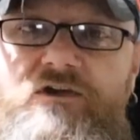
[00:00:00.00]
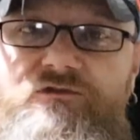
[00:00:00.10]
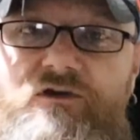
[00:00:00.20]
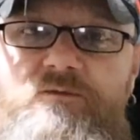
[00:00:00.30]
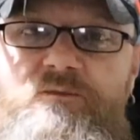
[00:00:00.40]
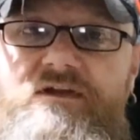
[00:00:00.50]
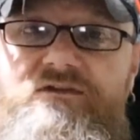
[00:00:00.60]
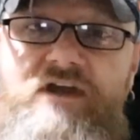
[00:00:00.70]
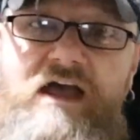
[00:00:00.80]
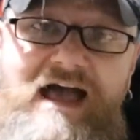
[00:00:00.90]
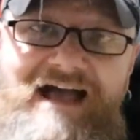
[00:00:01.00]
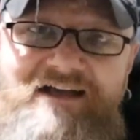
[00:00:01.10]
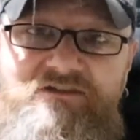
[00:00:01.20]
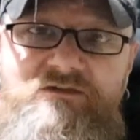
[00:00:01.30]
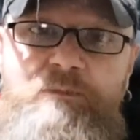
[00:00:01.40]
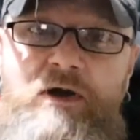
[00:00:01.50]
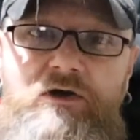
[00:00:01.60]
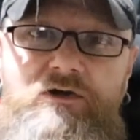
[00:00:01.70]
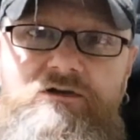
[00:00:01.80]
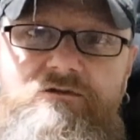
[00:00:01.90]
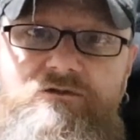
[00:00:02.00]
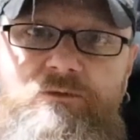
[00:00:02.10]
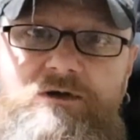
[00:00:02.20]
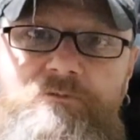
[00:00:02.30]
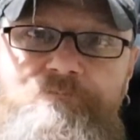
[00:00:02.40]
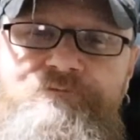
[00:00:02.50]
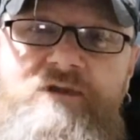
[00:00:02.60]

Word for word: German beers, as is Perla as well.